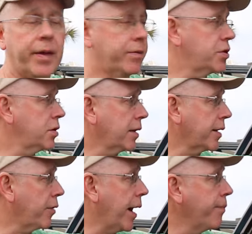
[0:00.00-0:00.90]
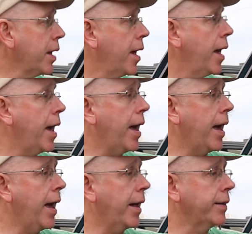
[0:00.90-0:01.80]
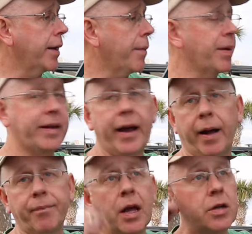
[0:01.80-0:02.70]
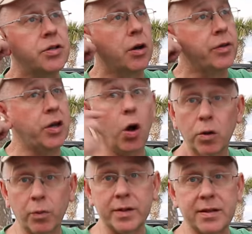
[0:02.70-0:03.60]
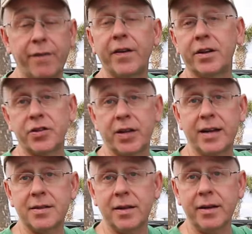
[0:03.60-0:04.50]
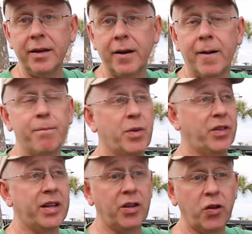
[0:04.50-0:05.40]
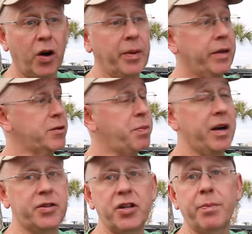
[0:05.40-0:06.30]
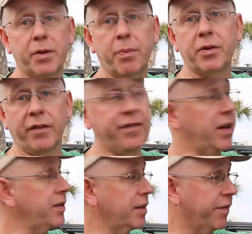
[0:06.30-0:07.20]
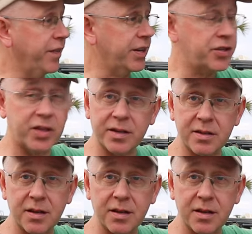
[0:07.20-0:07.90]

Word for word: It would just look like crap. And, but yeah. So the old ones, they finished nicely, but they determined that it was probably cheaper to put the felt in to finish this.